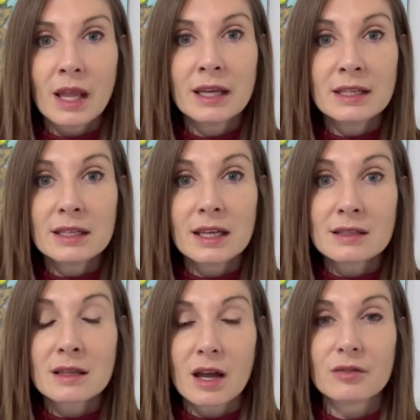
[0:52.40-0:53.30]
and it
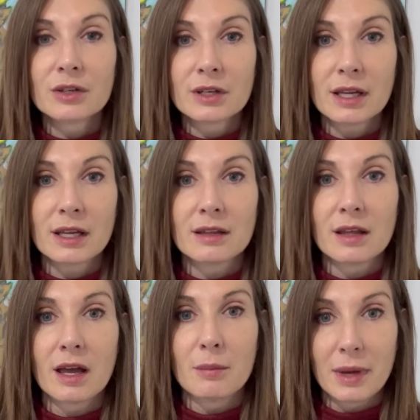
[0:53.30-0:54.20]
is covered in the
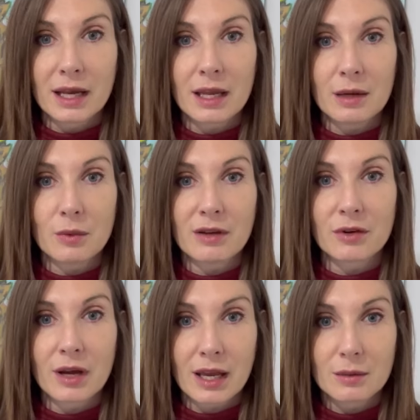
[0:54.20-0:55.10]
Medicaid
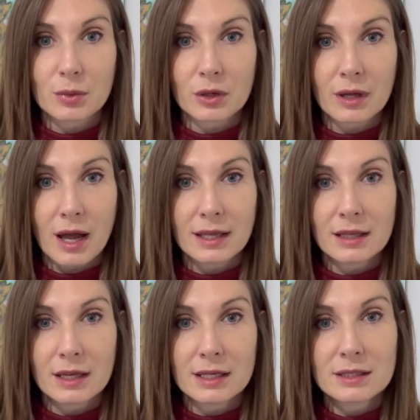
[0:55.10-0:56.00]
waiver handbook
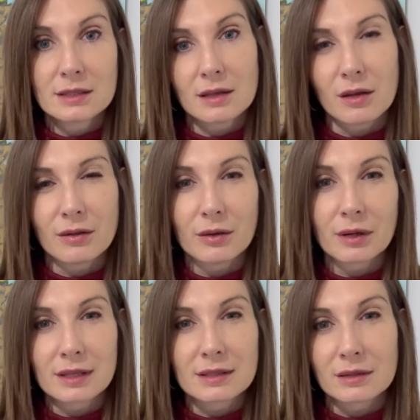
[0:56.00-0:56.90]
guidelines, although it
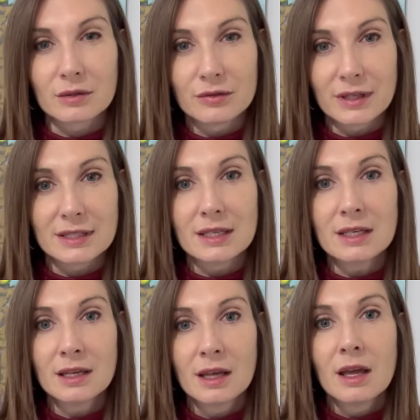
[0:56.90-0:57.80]
gets a little
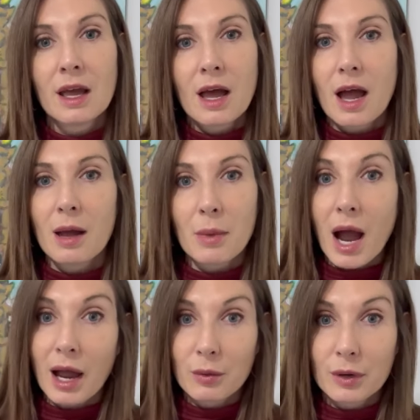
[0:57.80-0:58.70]
fuzzy um,
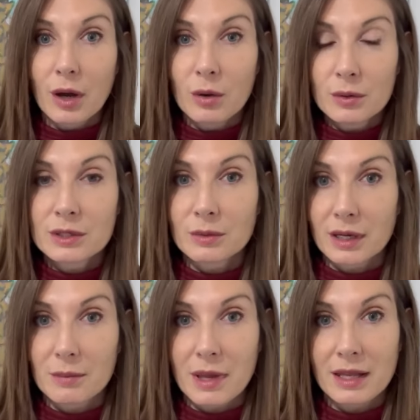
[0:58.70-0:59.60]
I would always
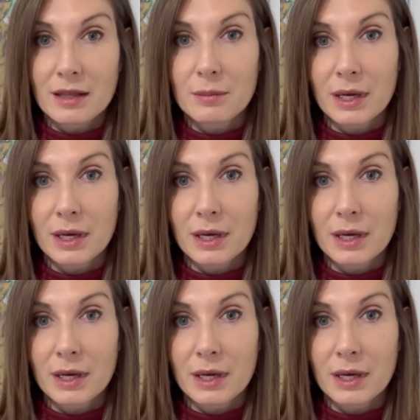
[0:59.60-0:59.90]
recommend that